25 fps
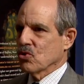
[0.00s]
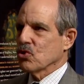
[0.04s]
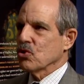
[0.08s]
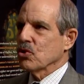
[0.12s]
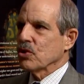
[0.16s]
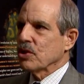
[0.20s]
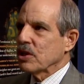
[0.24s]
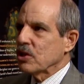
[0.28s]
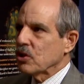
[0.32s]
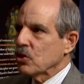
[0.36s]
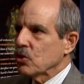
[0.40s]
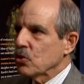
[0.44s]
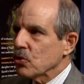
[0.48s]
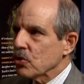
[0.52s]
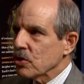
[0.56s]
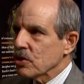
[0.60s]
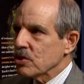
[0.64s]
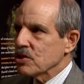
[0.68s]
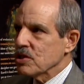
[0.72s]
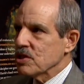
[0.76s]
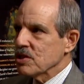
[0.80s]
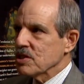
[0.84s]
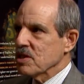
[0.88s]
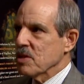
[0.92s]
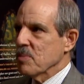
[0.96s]
So then
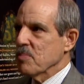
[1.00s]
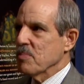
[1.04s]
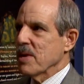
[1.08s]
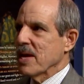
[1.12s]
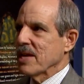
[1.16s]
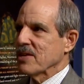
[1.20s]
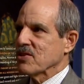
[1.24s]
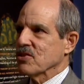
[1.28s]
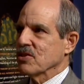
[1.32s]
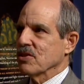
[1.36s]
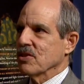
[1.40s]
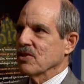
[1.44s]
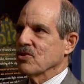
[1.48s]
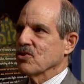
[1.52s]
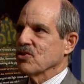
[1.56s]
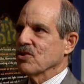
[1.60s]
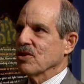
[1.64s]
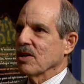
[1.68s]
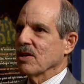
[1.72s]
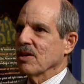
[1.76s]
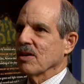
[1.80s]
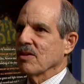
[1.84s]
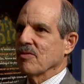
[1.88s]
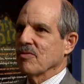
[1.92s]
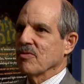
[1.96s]
yours is the message
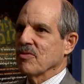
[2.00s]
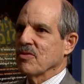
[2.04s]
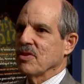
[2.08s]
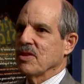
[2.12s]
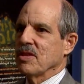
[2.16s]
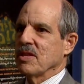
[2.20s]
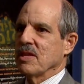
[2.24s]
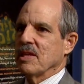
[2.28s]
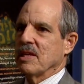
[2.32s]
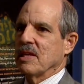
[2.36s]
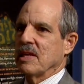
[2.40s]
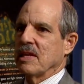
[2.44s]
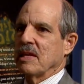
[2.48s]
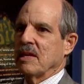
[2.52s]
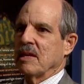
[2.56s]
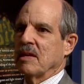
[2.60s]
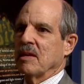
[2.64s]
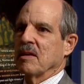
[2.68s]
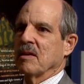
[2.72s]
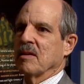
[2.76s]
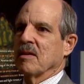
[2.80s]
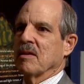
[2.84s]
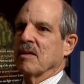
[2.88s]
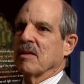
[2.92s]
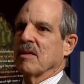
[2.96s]
of
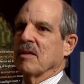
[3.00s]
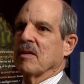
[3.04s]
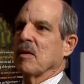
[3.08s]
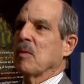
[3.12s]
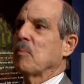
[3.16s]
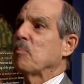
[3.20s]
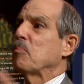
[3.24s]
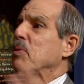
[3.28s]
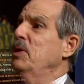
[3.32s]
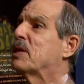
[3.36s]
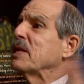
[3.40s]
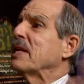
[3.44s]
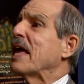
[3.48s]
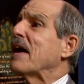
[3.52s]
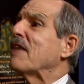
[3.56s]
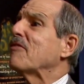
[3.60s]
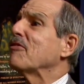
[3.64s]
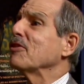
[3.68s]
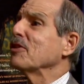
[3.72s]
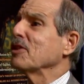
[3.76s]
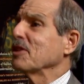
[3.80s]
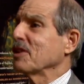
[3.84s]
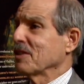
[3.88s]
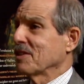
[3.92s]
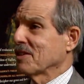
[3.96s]
the
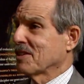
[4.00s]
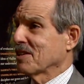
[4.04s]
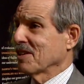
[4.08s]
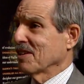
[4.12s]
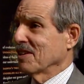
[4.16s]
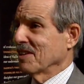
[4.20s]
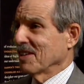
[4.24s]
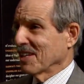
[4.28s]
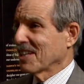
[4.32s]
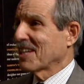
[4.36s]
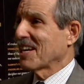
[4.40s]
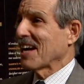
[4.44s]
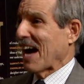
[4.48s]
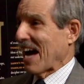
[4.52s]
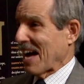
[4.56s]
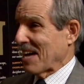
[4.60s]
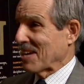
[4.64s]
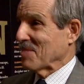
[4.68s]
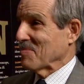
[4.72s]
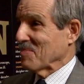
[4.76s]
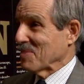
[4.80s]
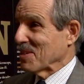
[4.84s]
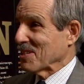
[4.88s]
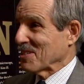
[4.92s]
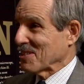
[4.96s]
benevolent
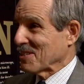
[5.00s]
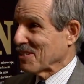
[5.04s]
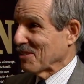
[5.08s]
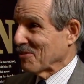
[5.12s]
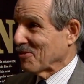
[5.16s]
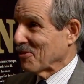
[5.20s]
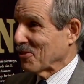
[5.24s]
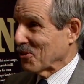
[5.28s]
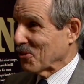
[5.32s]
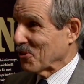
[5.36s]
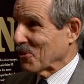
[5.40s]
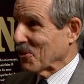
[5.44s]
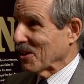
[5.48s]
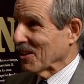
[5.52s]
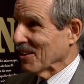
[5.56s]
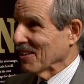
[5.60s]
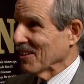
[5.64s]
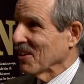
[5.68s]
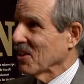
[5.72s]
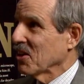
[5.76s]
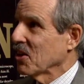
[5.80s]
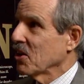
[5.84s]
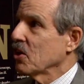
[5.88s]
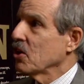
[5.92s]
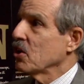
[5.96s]
economist, if you
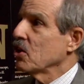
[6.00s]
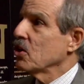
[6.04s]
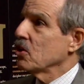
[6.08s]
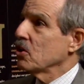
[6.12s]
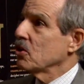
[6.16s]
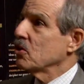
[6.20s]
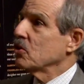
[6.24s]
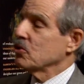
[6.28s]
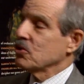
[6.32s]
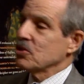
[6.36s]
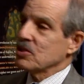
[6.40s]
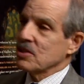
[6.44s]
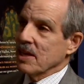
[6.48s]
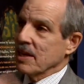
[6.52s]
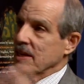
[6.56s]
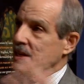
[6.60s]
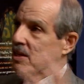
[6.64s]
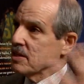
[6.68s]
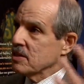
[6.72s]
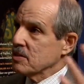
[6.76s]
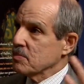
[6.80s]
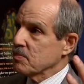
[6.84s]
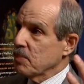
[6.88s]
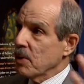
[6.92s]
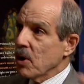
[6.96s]
will, who
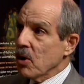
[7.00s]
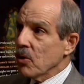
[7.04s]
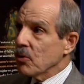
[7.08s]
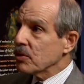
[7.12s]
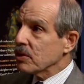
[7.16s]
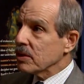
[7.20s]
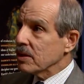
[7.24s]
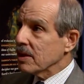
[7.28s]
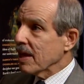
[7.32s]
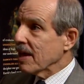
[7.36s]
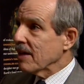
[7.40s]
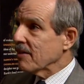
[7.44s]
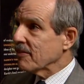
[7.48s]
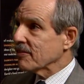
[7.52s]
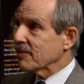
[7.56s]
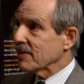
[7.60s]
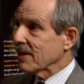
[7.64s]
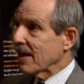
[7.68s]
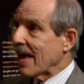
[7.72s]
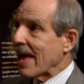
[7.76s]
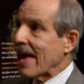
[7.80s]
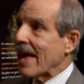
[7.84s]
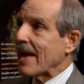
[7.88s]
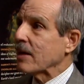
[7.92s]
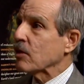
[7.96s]
says both
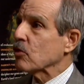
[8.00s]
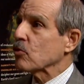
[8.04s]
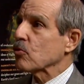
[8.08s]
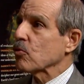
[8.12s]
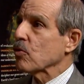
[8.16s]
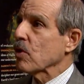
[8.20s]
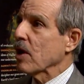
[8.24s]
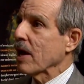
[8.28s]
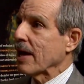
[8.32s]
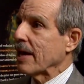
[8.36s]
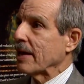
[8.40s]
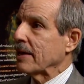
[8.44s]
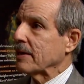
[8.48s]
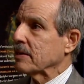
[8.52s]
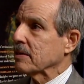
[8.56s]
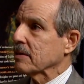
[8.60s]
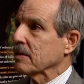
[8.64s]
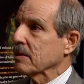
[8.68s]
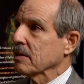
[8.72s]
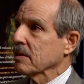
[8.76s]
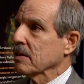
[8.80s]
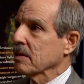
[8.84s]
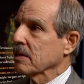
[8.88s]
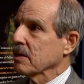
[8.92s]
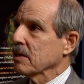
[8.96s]
left and right
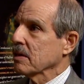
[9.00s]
